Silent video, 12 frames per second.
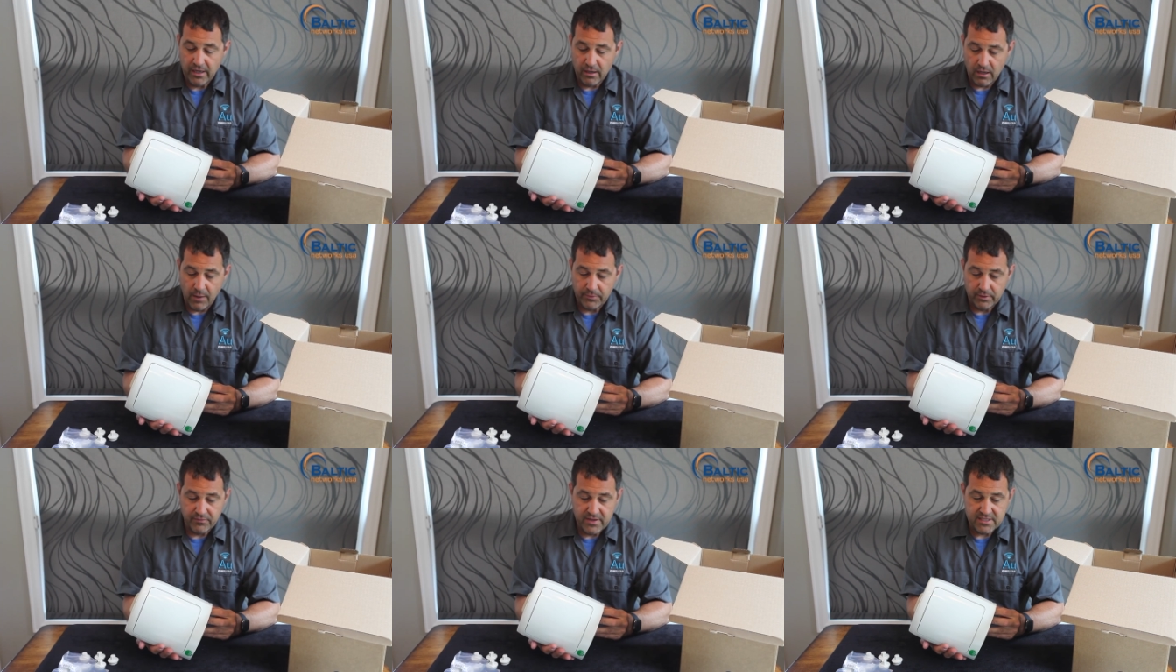a
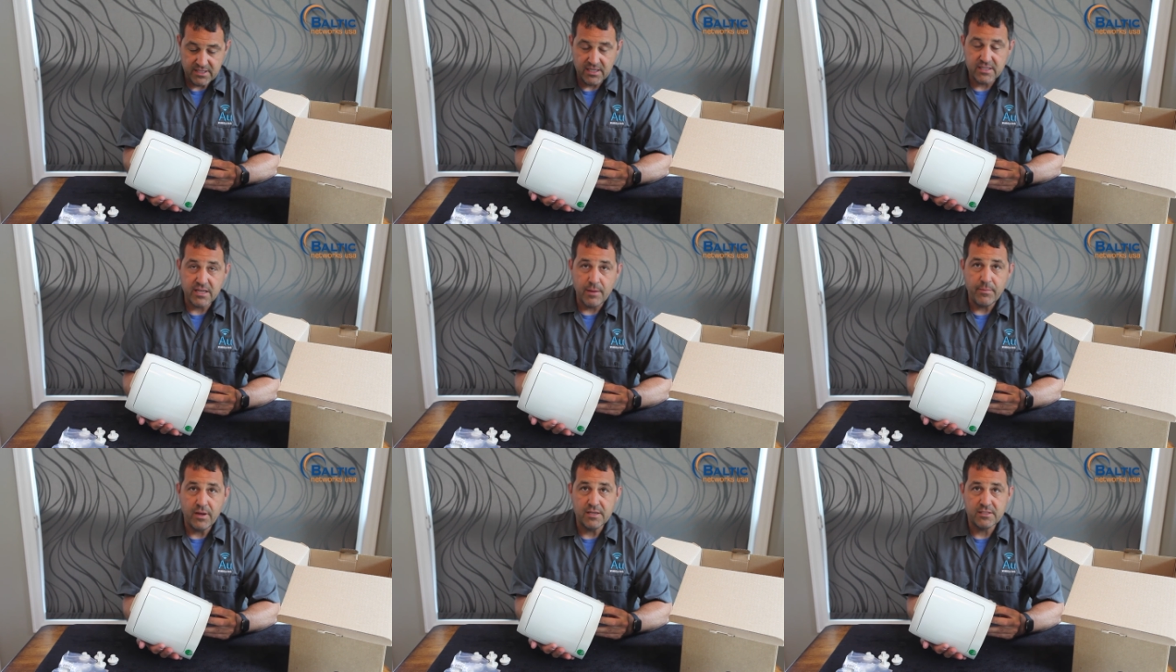couple of these things
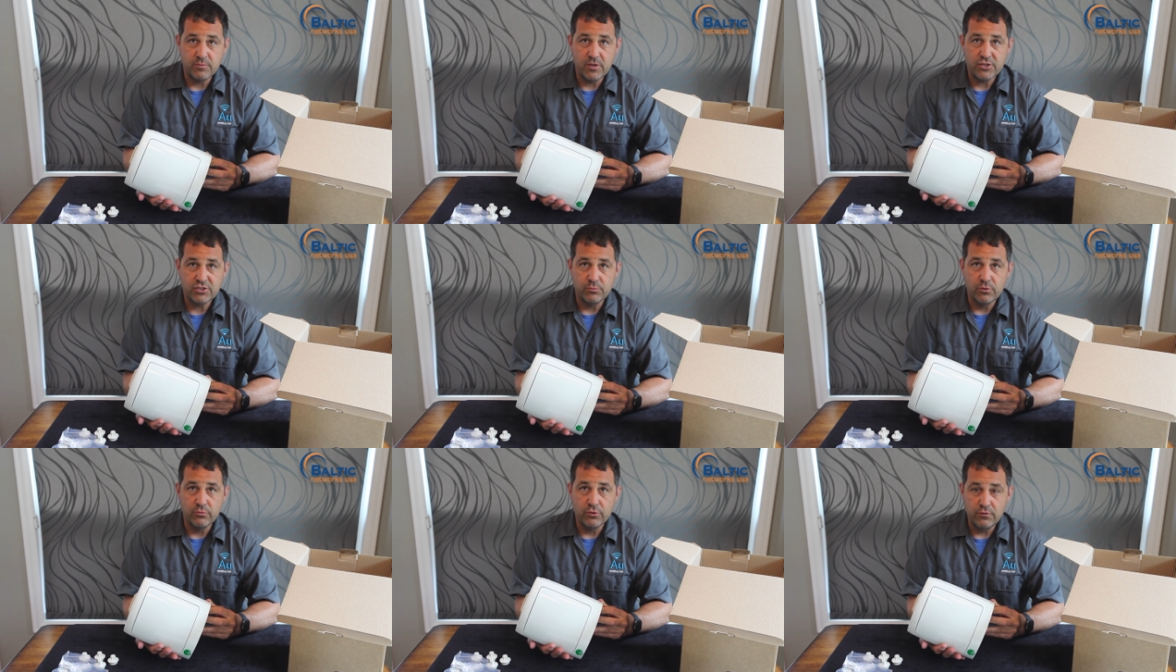up on some
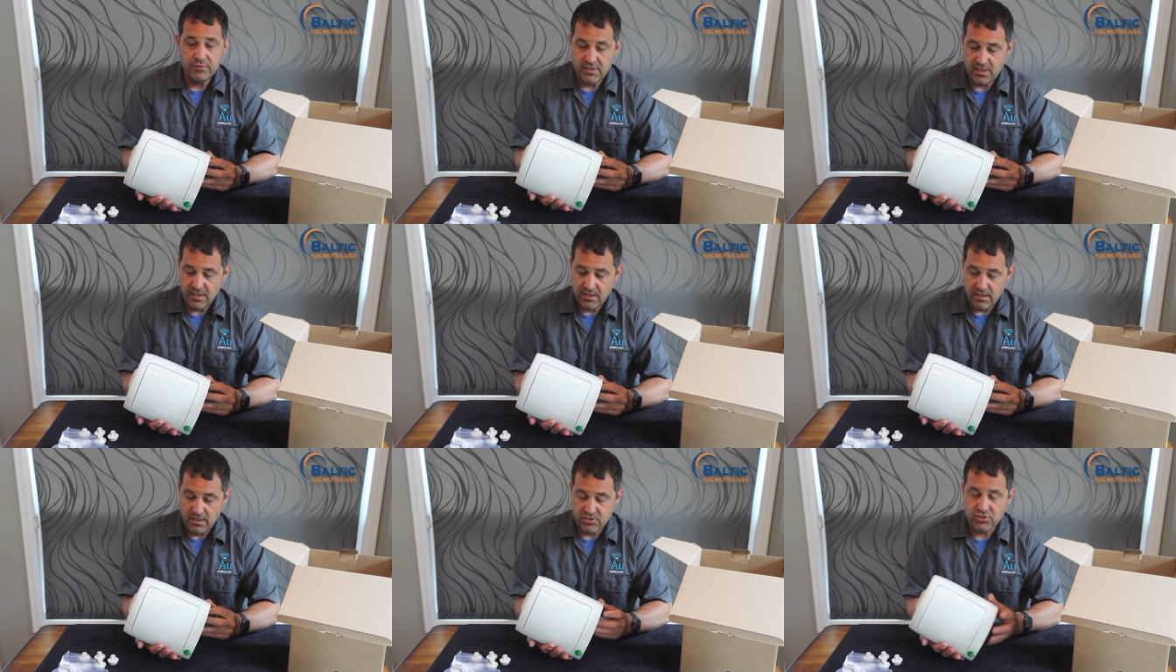customer roofs
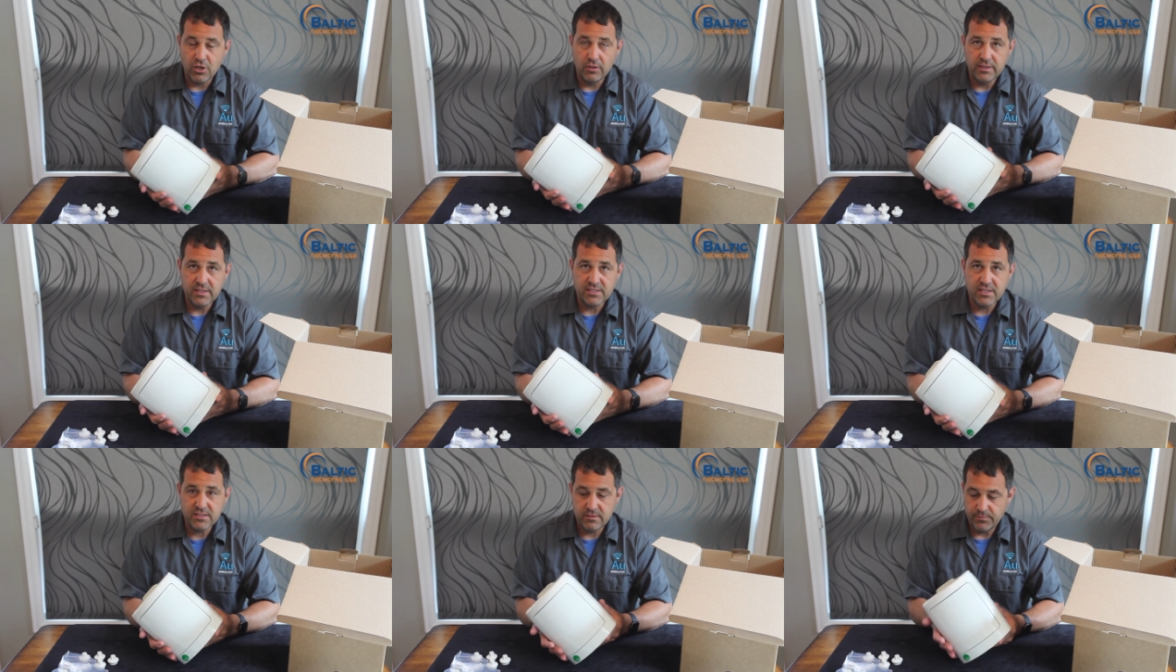and installing the
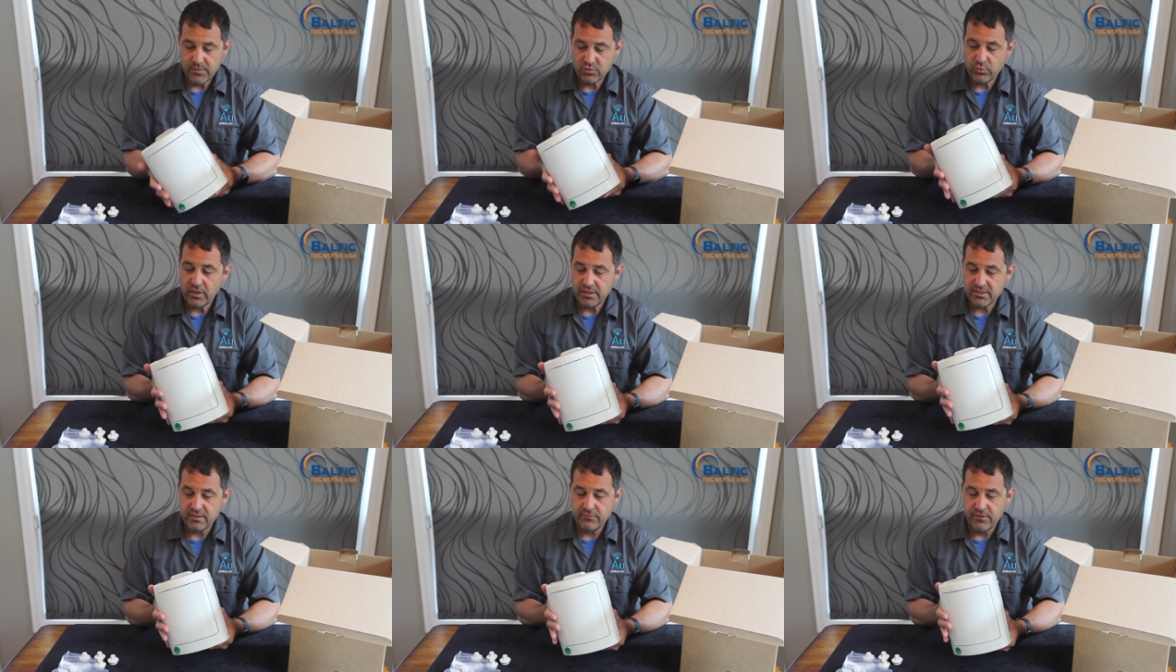system, as well
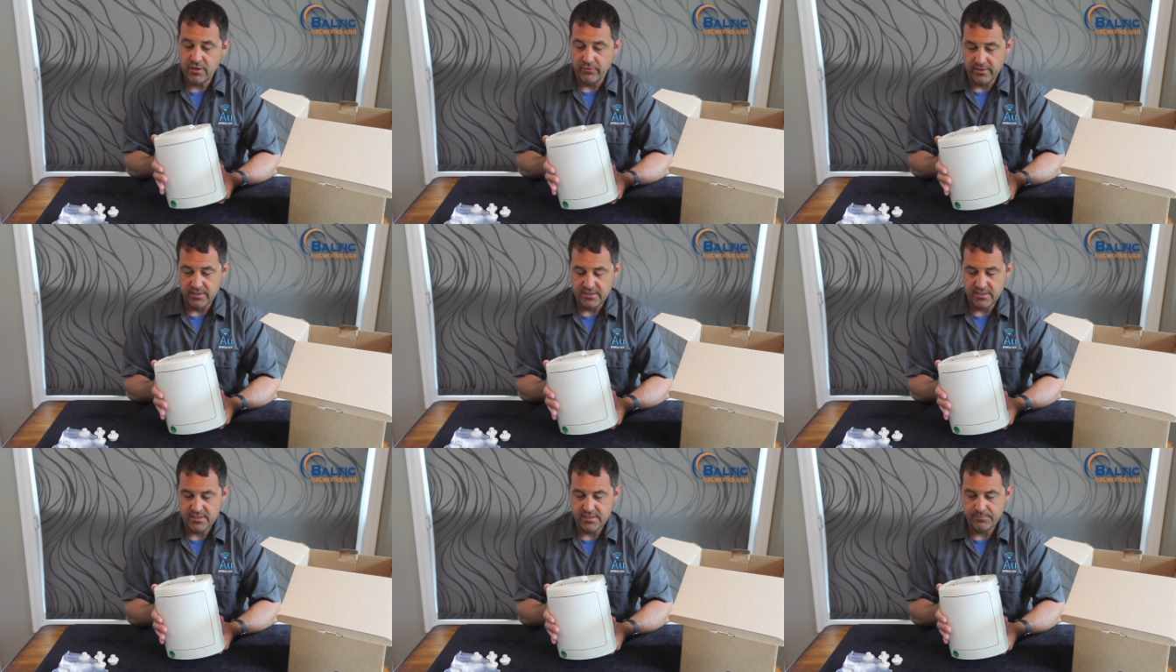as configuring the
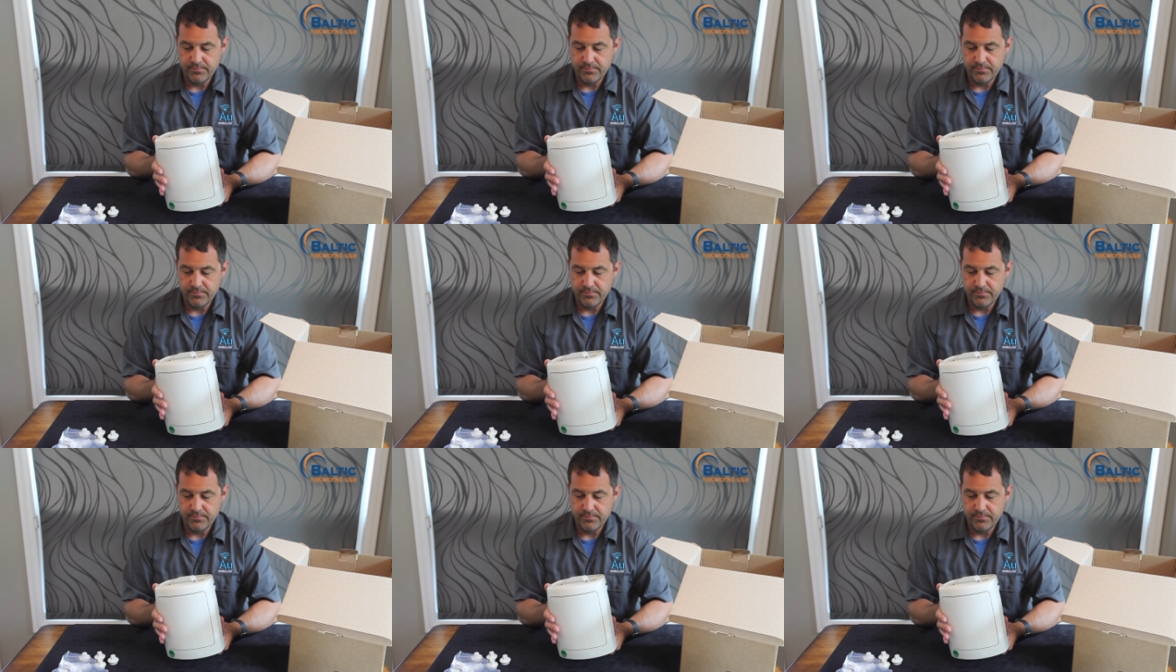system.